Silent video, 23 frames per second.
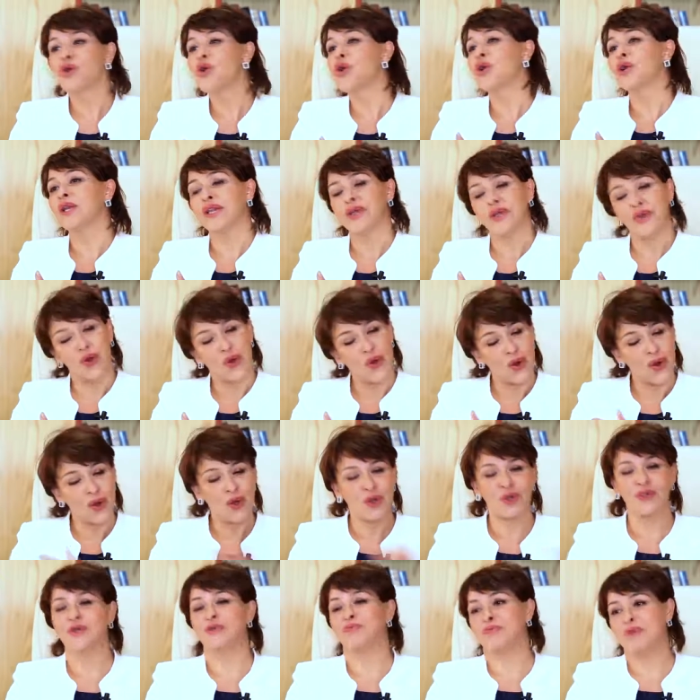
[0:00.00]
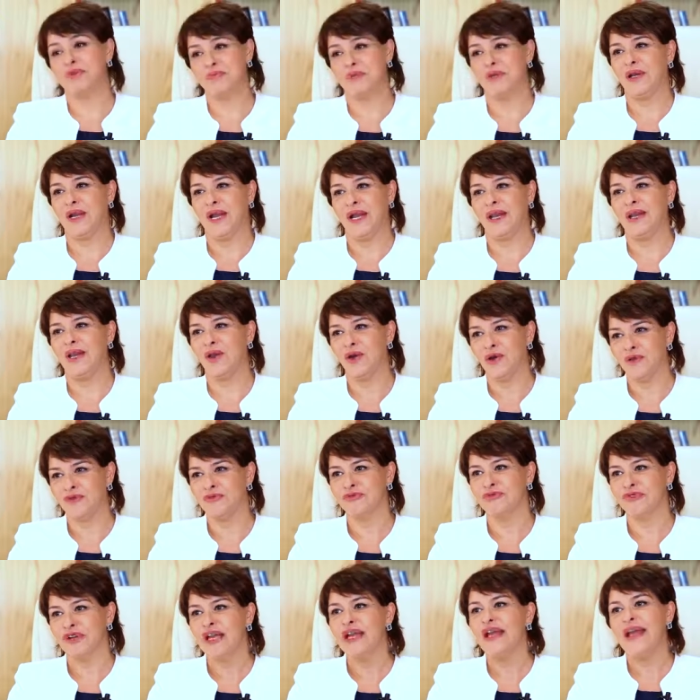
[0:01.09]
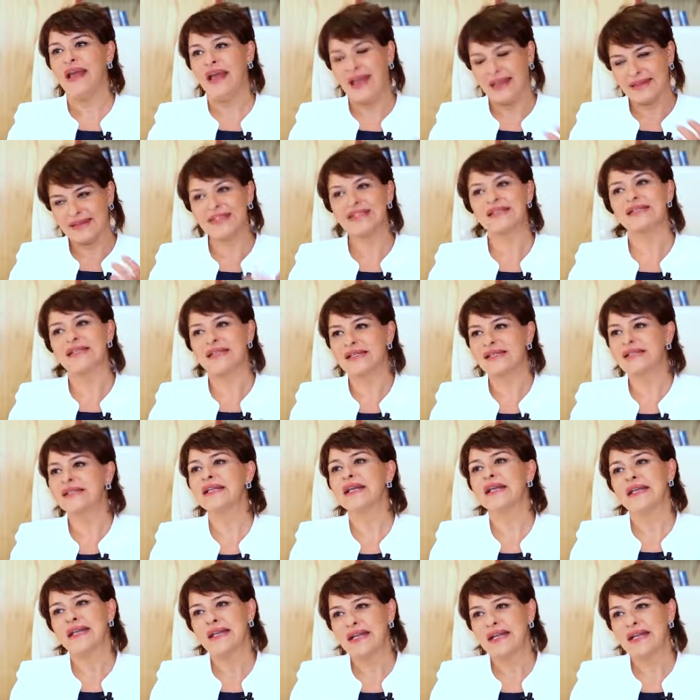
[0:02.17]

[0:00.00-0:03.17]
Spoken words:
calling all the people I love, and this is